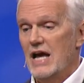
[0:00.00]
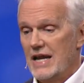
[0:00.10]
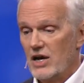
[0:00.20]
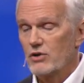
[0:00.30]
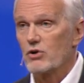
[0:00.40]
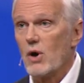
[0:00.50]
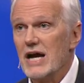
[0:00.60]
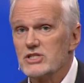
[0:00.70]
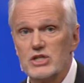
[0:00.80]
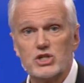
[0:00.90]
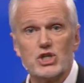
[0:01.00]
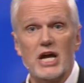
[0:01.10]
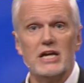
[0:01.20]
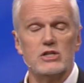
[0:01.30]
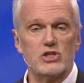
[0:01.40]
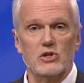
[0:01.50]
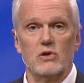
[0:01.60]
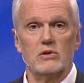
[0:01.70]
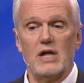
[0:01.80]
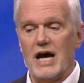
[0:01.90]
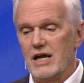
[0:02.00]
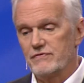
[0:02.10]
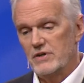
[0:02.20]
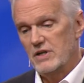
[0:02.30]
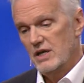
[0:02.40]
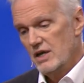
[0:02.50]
and how Christ had changed their life. And